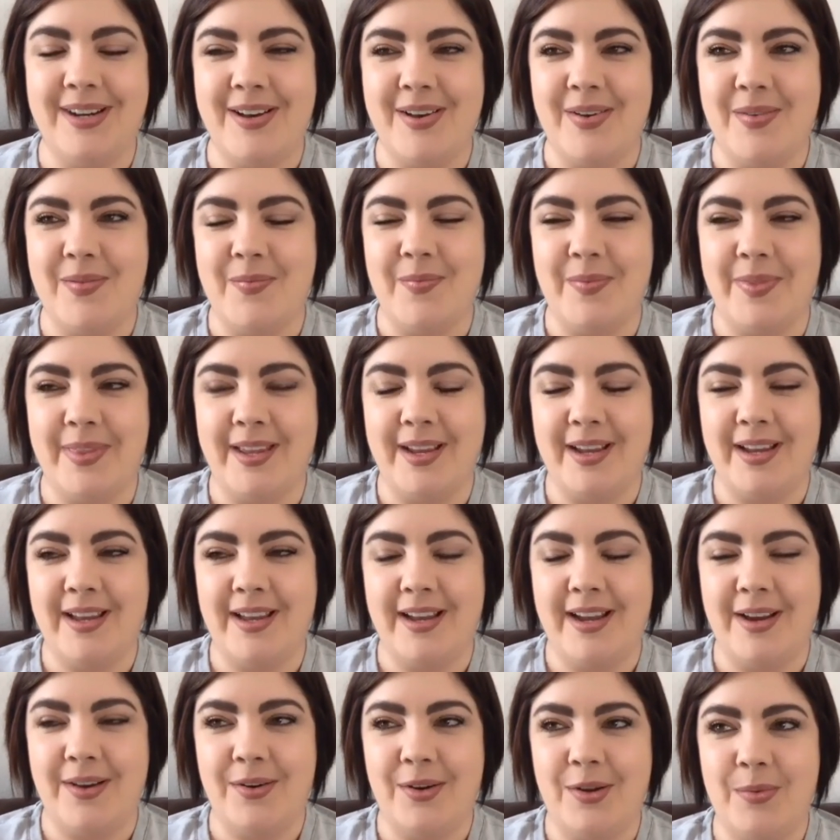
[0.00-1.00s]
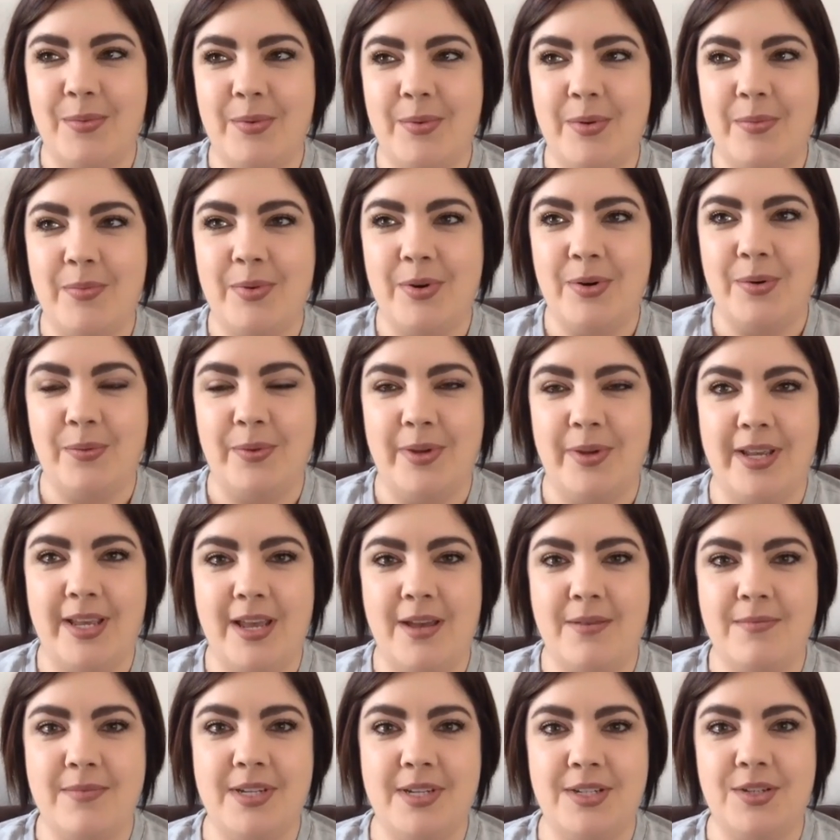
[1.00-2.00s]
I remember we
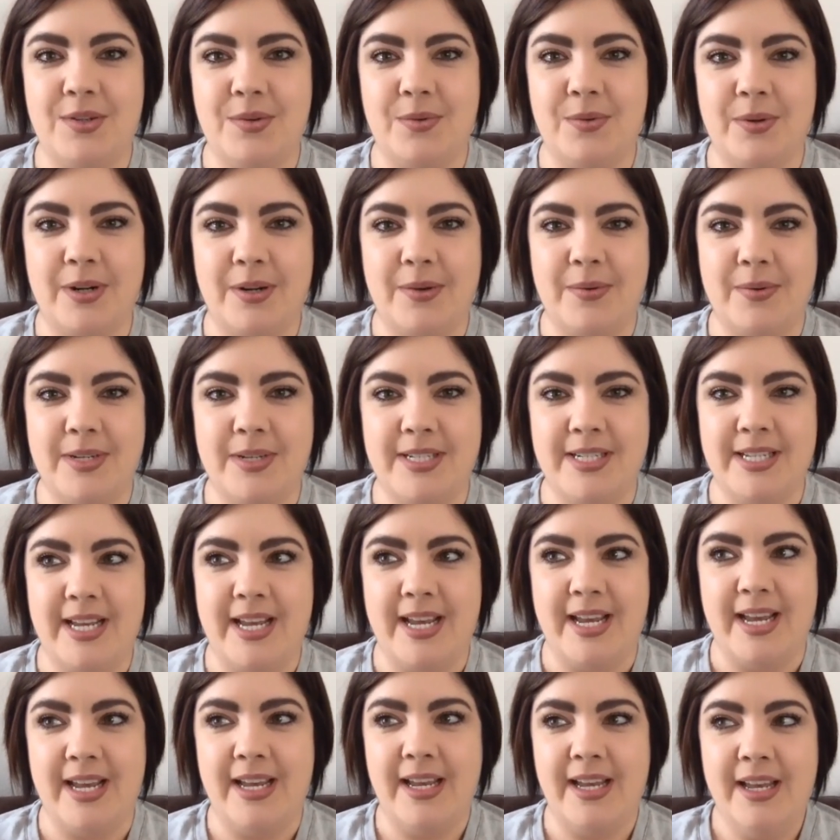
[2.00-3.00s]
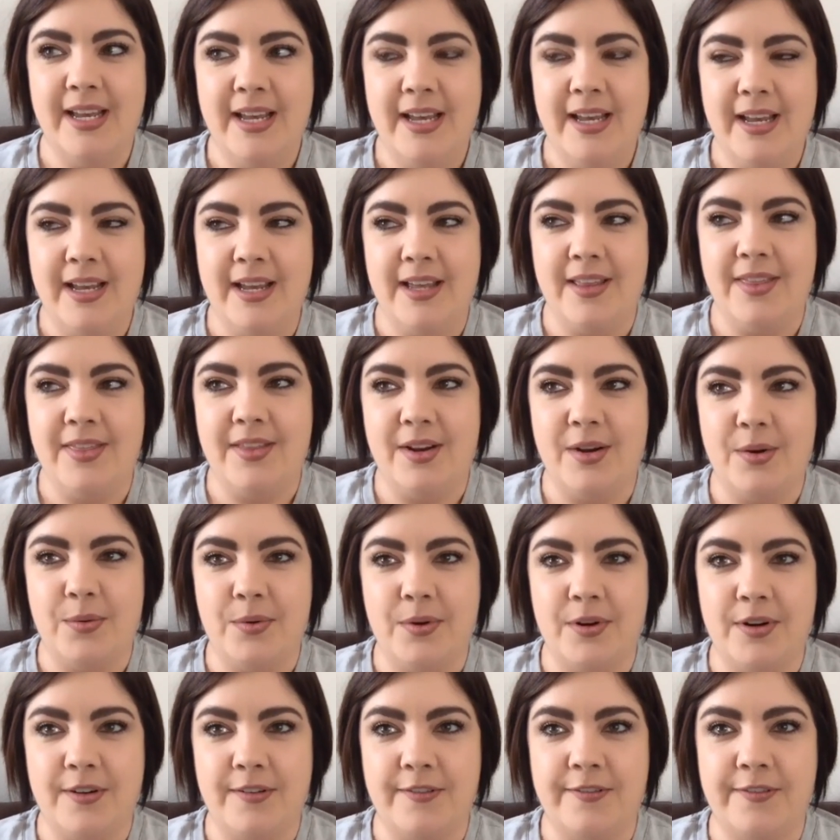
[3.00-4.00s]
came into work one day and there
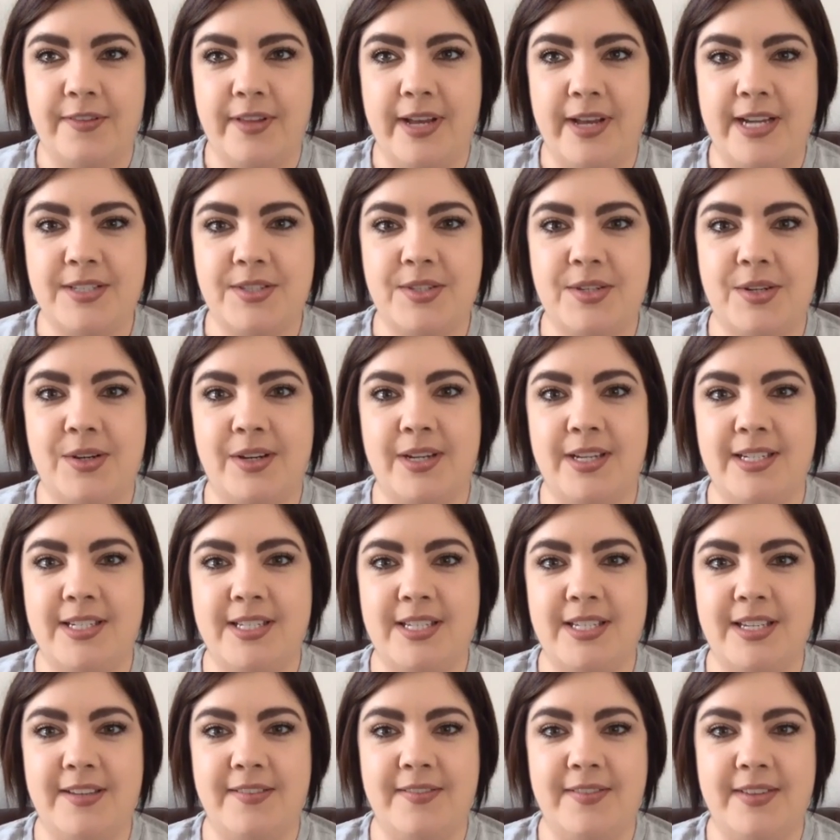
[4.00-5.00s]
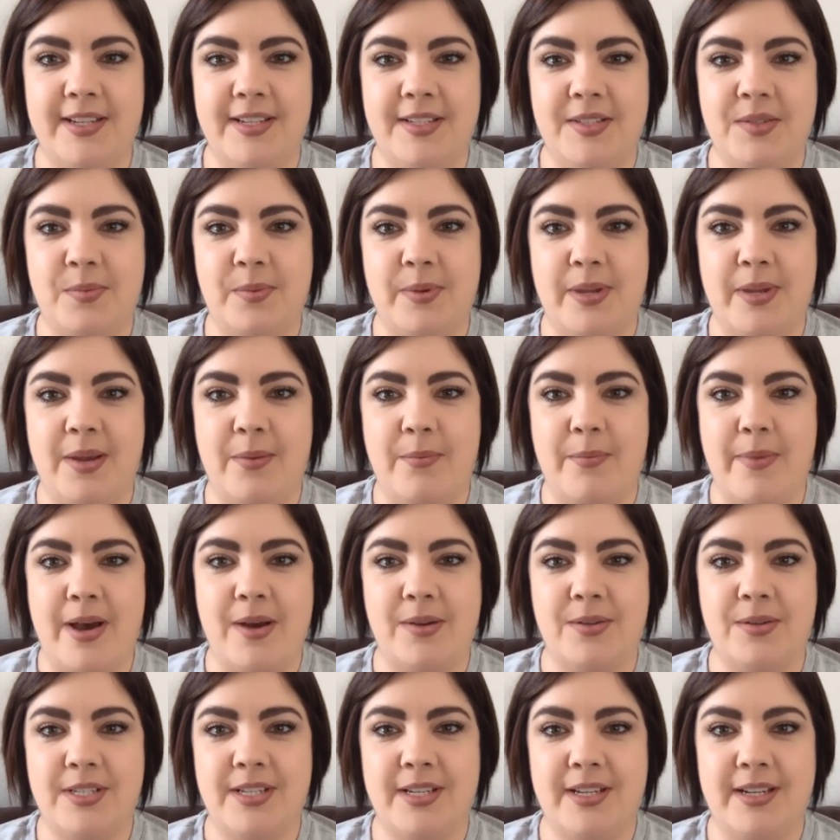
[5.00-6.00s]
were flat screen TVs being
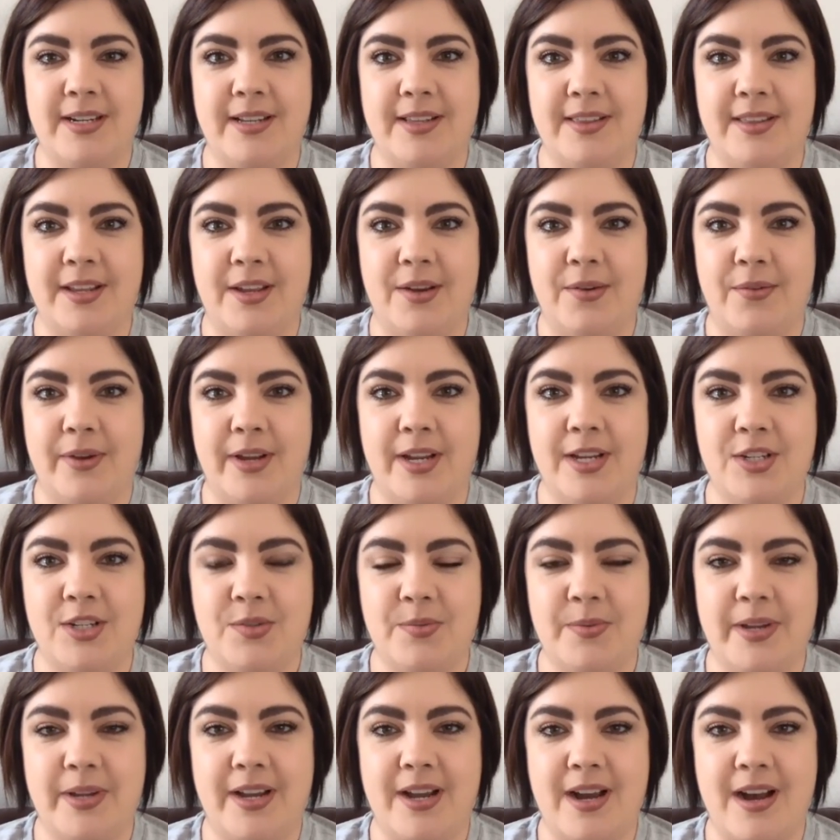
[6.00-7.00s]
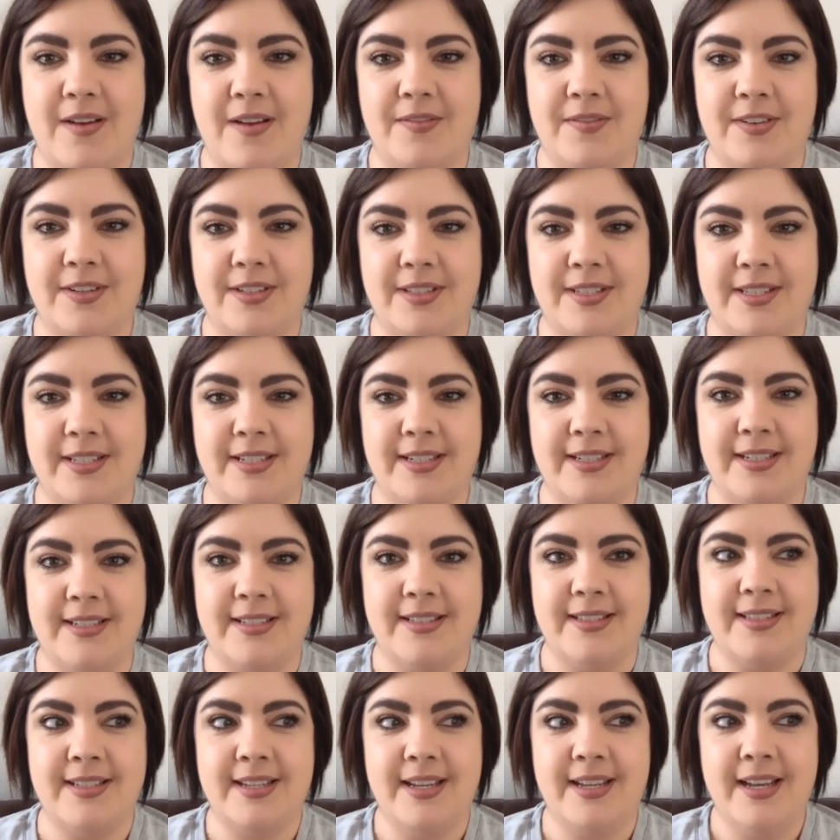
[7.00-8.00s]
mounted in the arrangement
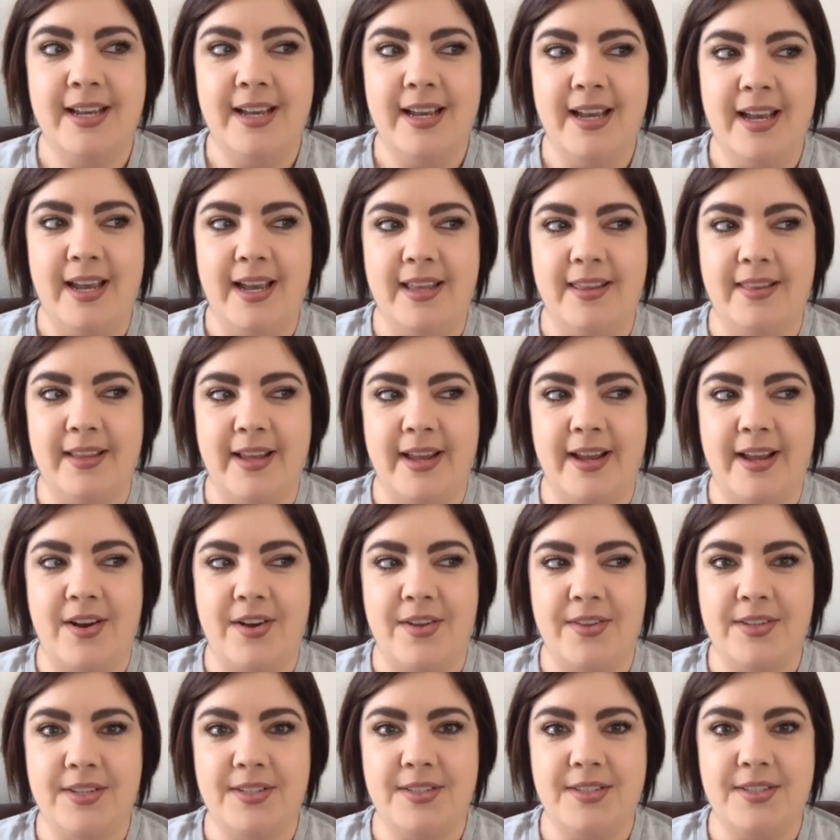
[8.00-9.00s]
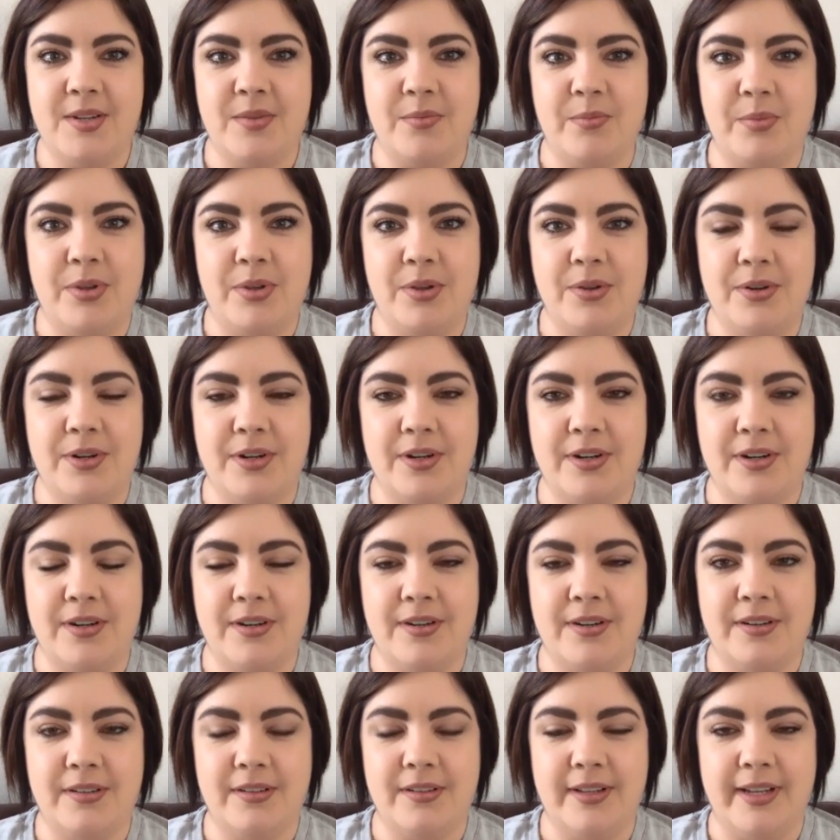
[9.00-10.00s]
conferences, and like all these
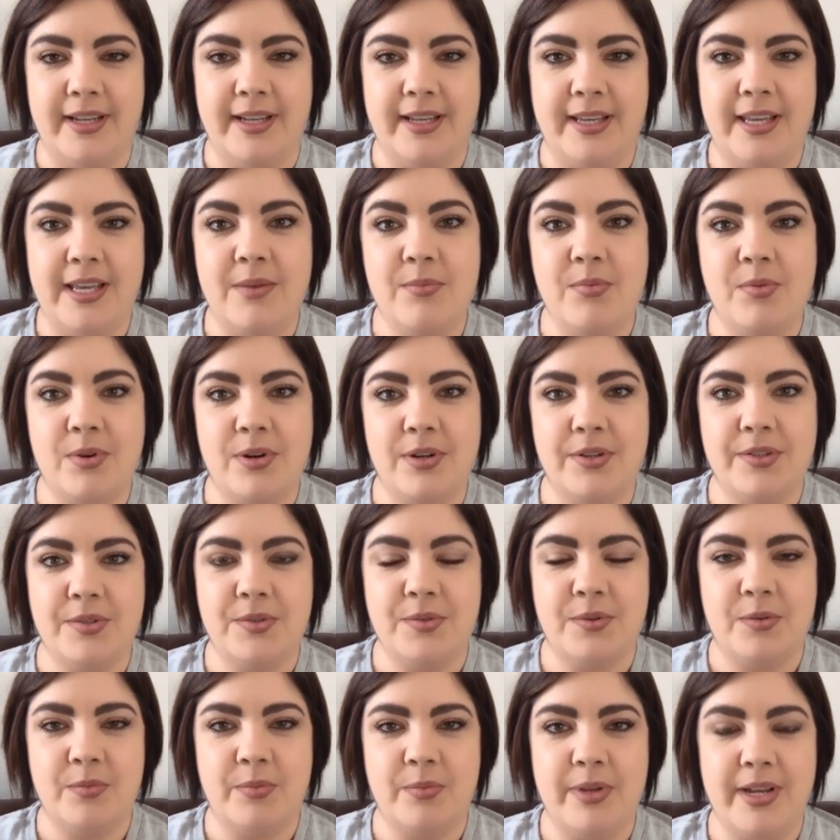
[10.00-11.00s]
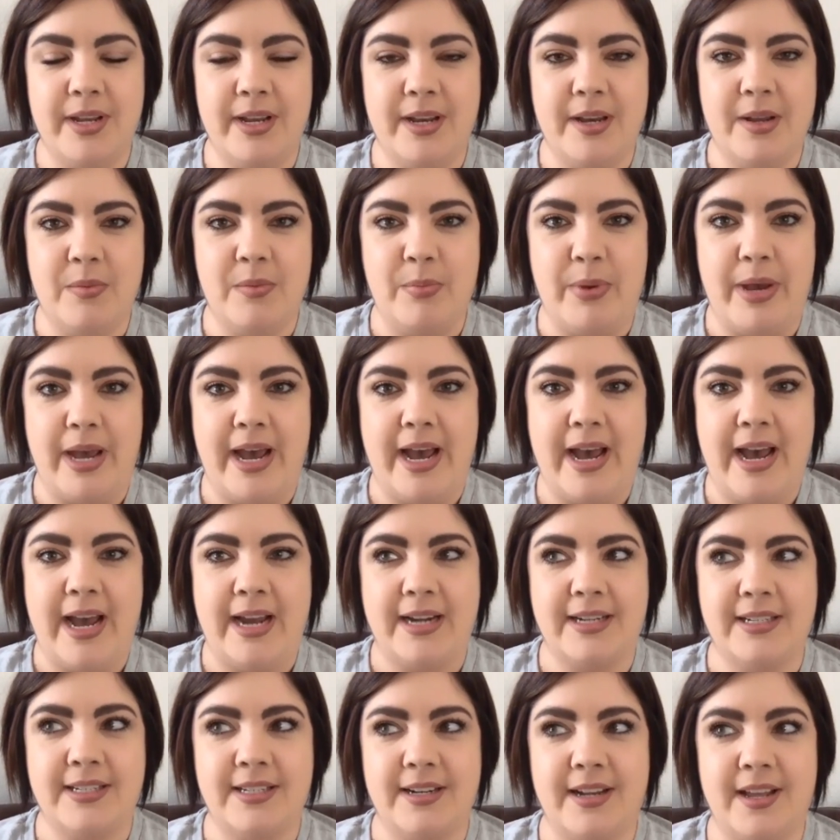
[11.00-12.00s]
computer like keyboards were being
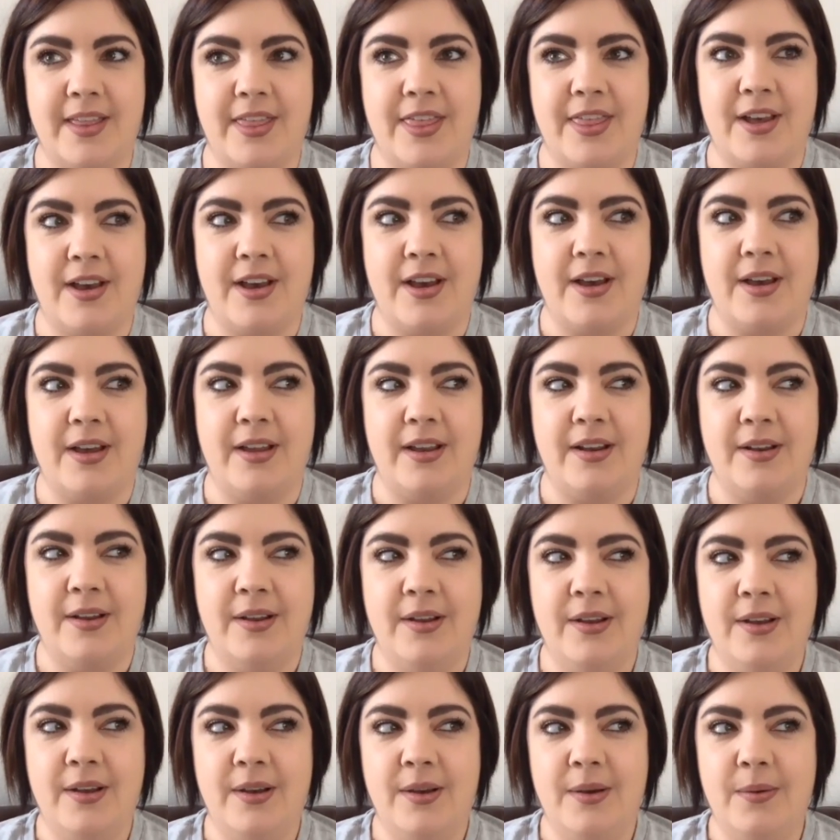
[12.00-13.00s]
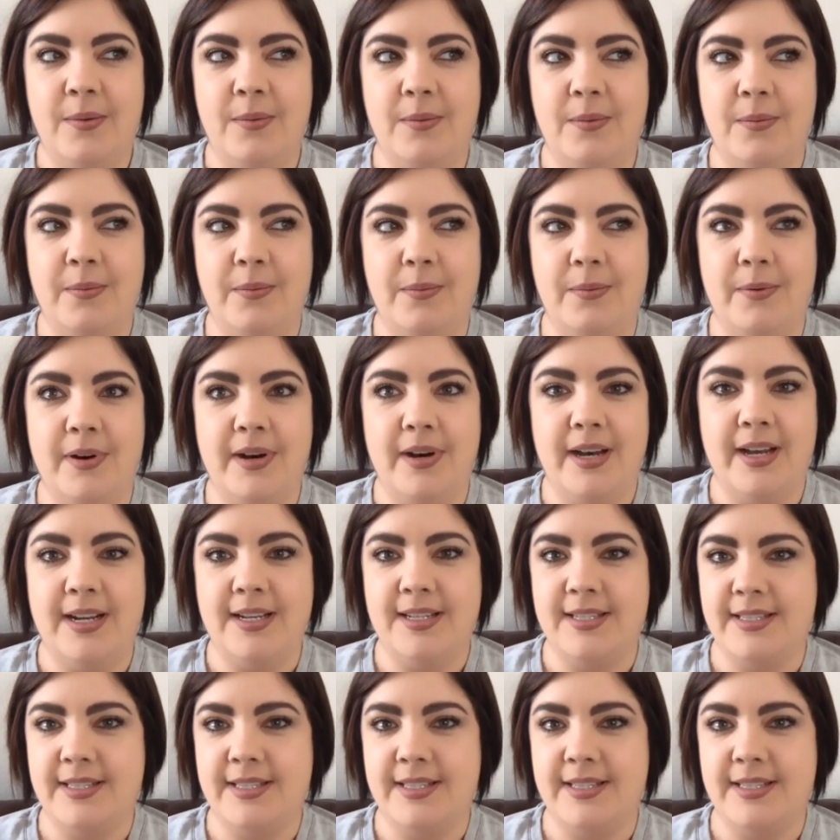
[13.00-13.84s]
unpacked, and I thought, what is